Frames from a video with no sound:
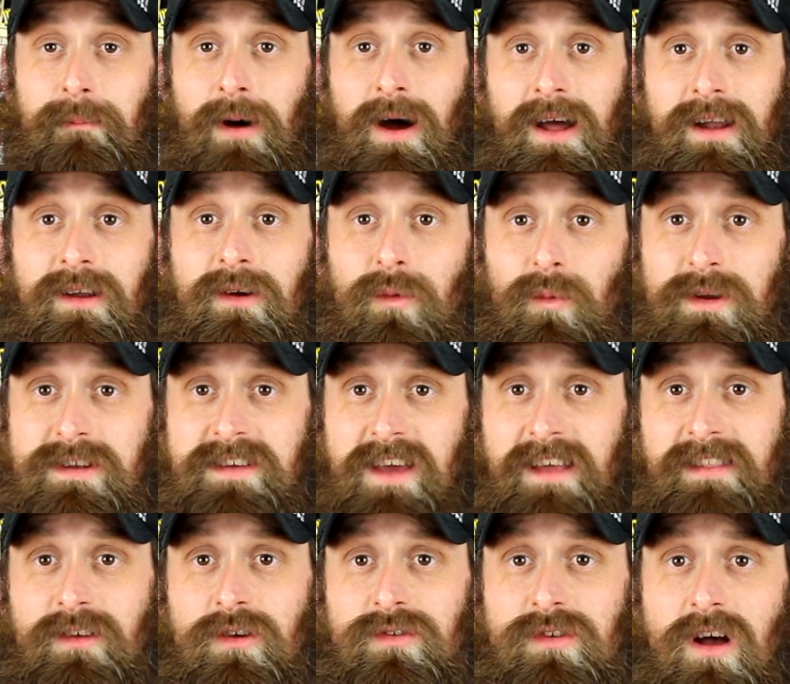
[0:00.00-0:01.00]
But we
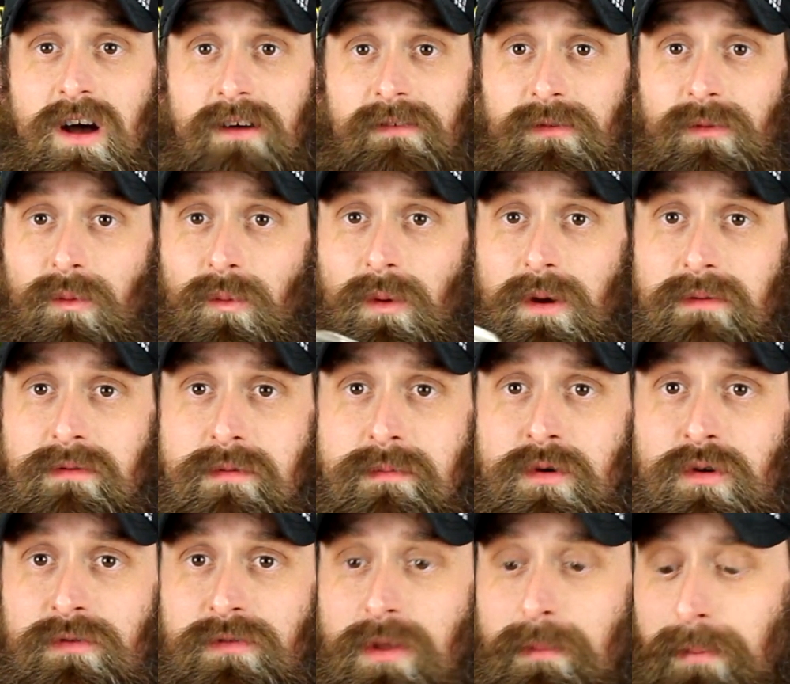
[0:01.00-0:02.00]
take those off, we
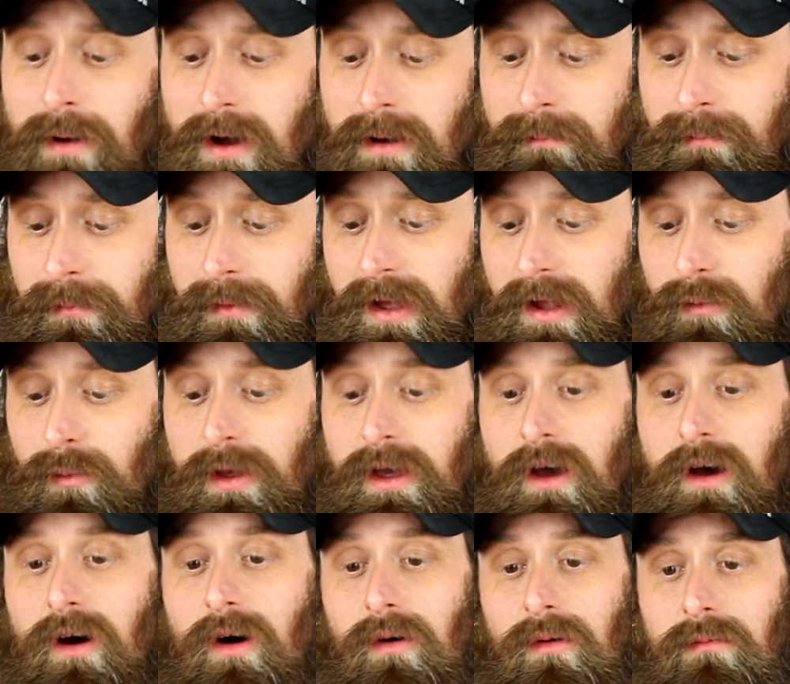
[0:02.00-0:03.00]
remove the pump, and we
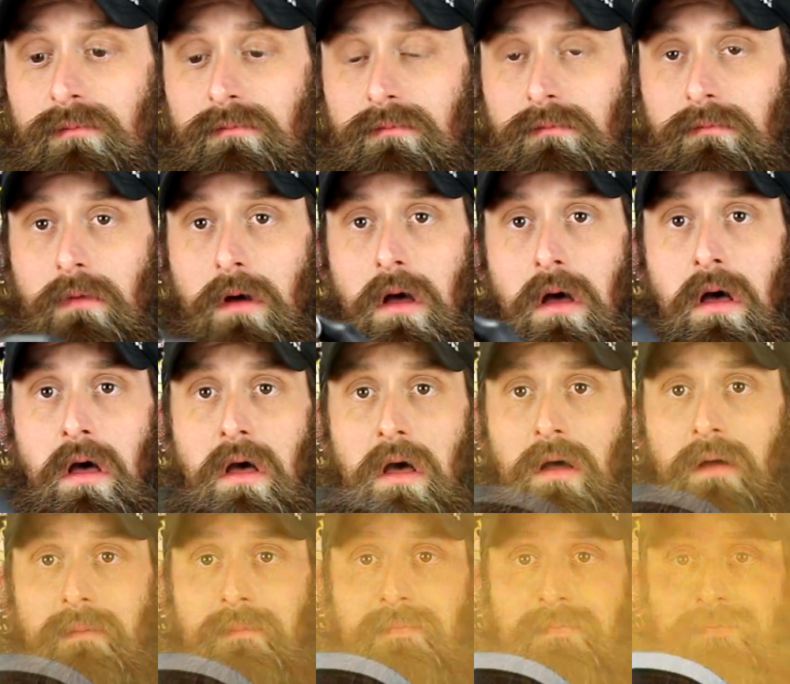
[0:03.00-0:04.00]
go, huh,